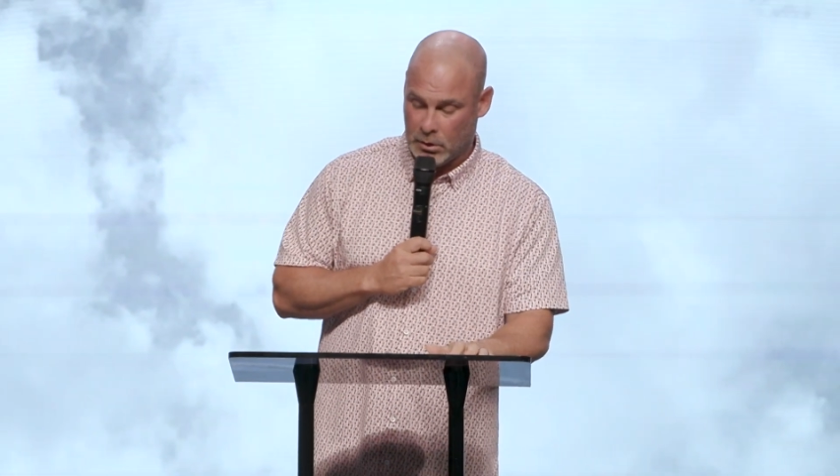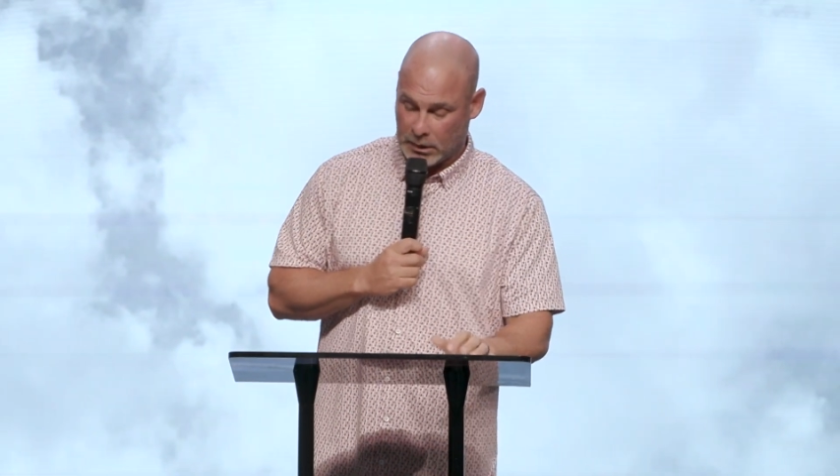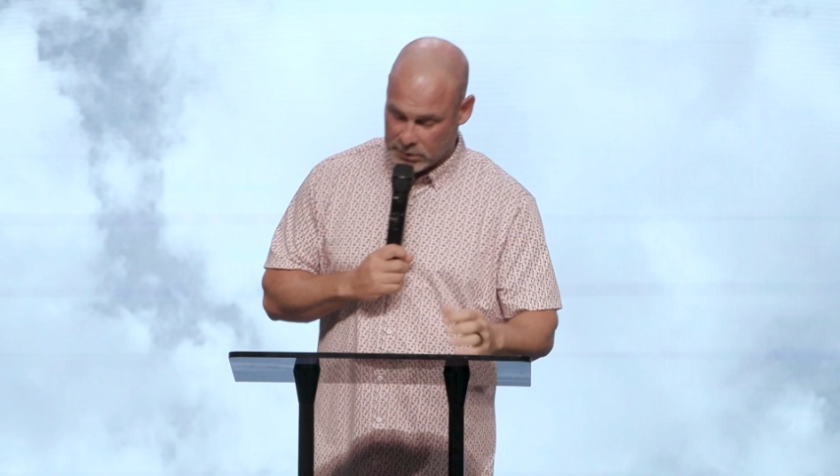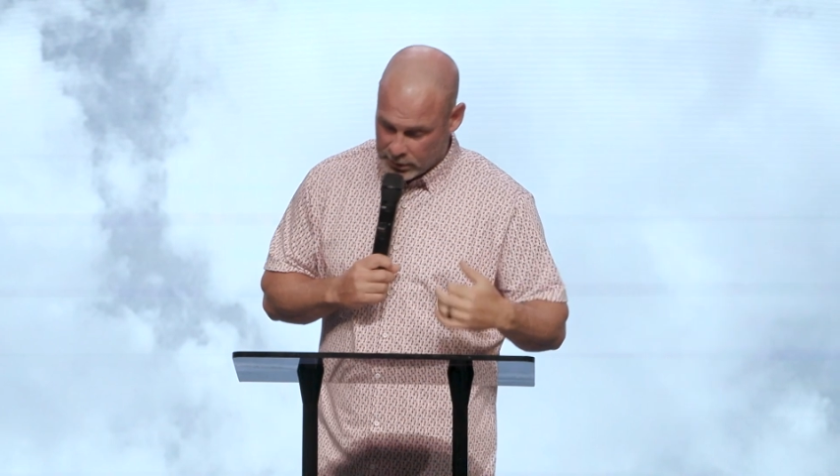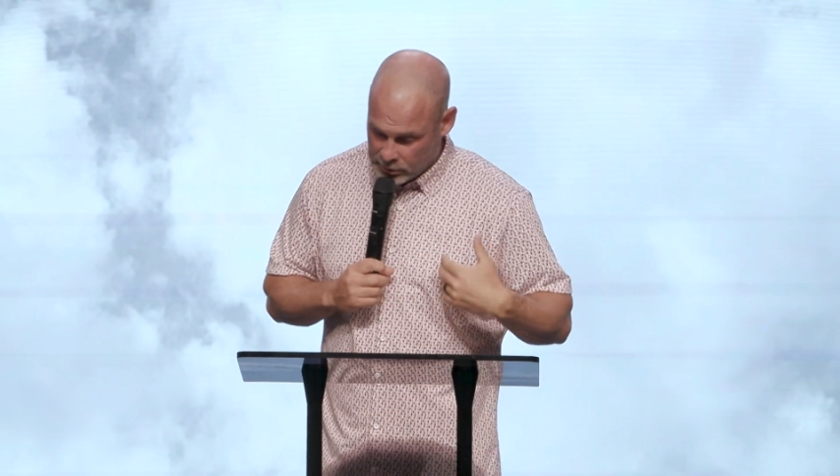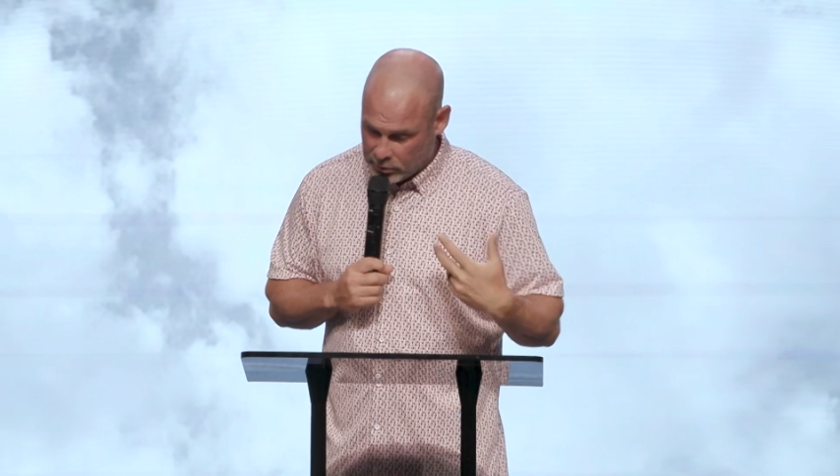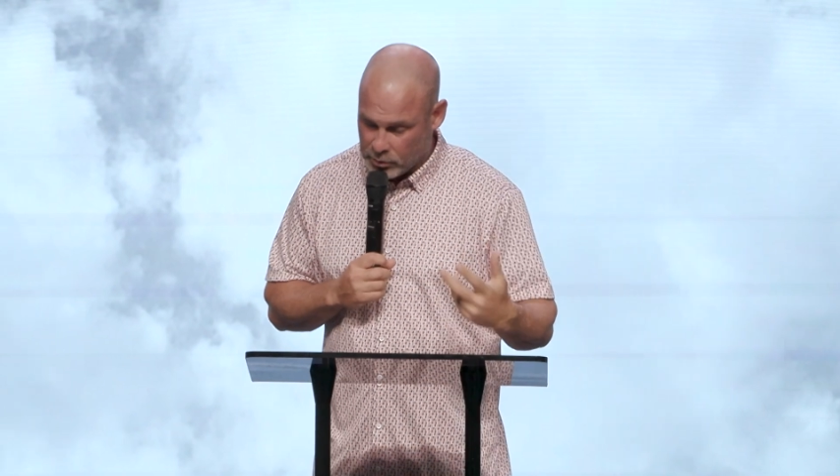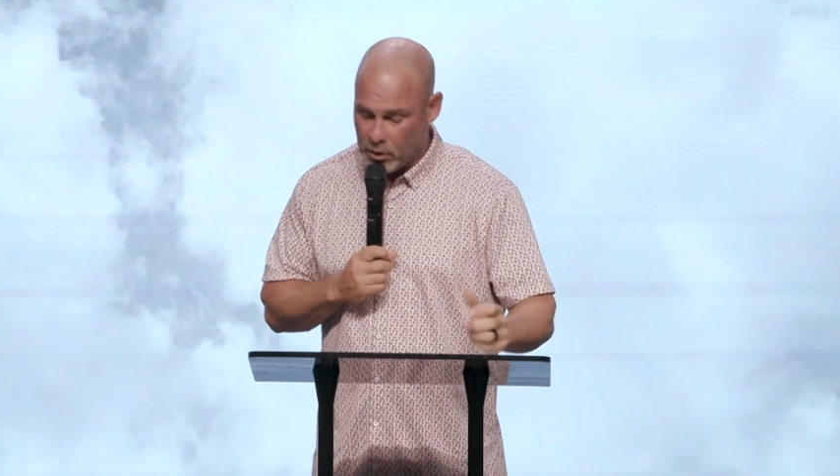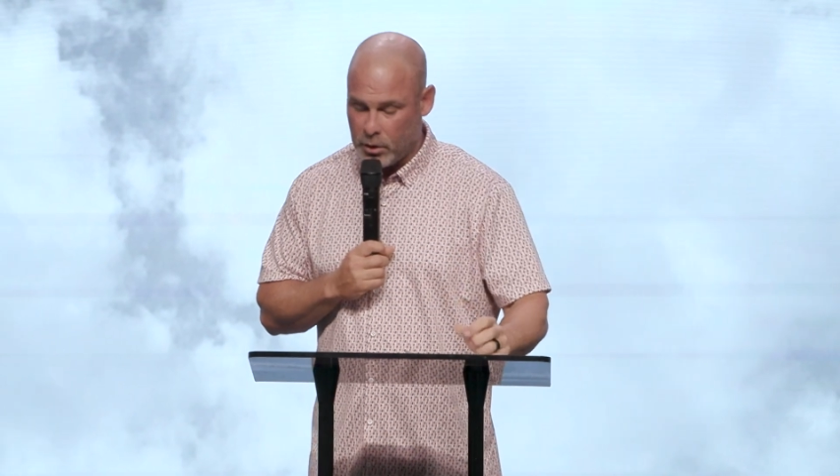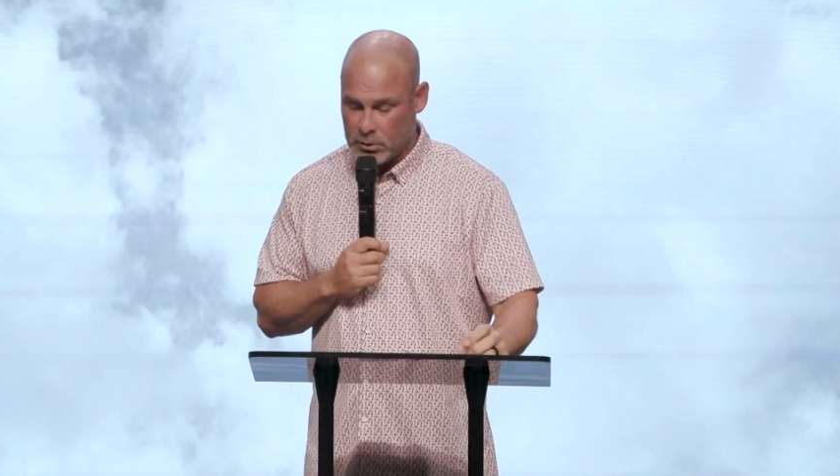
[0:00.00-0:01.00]
That's how you know
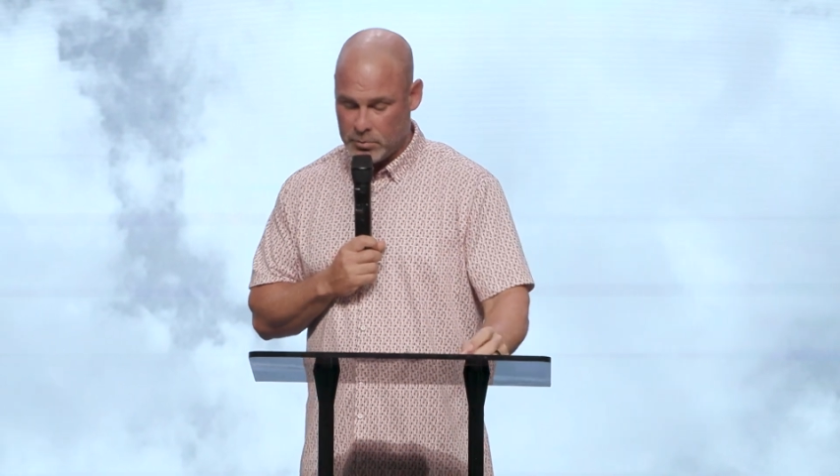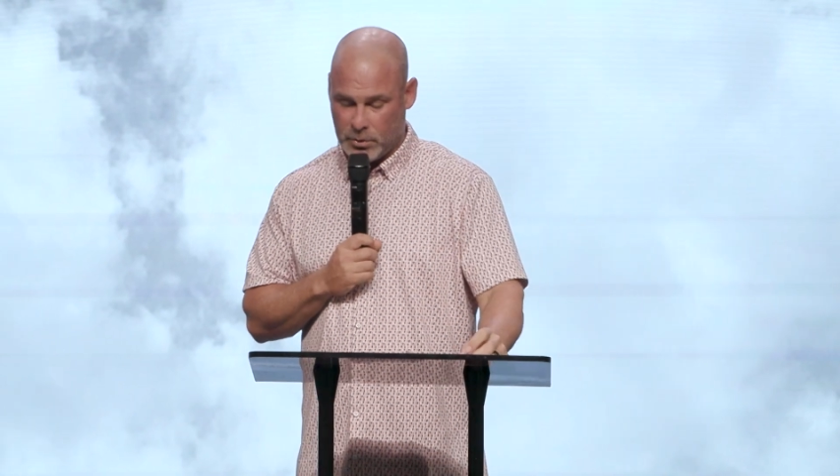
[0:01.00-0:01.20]
your heart is